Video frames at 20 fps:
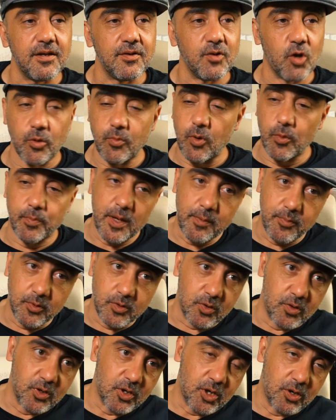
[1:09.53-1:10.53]
Normal
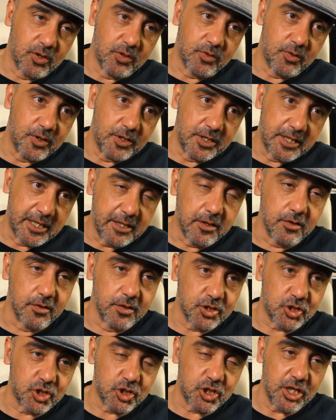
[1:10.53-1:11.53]
people don't go to a
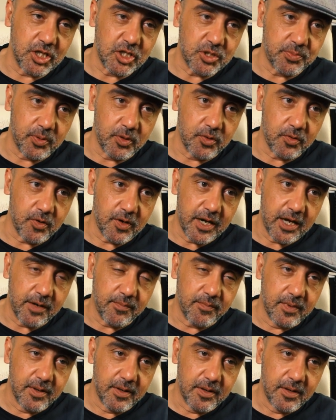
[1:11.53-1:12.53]
needle exchange program.
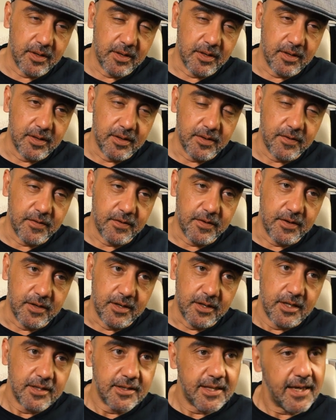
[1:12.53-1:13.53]

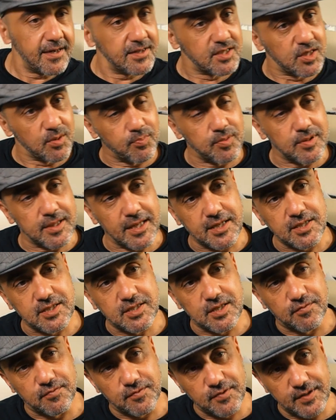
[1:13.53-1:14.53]
That is a
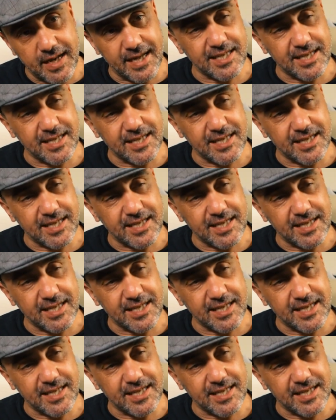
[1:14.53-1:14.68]
place of